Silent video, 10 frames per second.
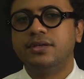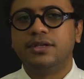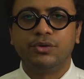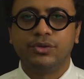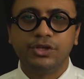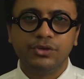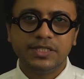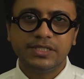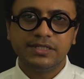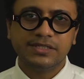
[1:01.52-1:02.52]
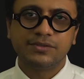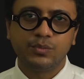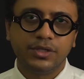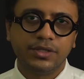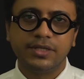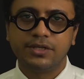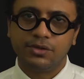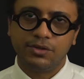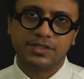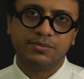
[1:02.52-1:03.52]
Now, heuristics is a word that
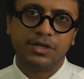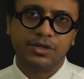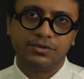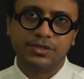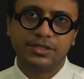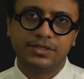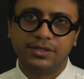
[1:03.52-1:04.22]
talks about,